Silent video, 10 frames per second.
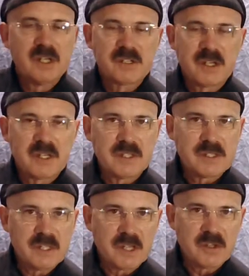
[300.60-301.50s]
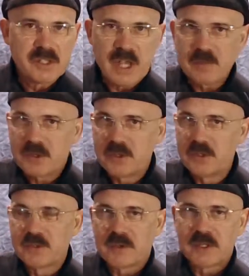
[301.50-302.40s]
So you can see those shapes are
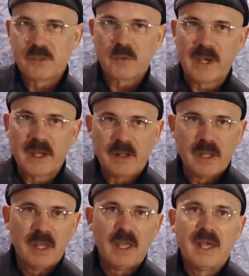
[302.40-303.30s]
useful as well.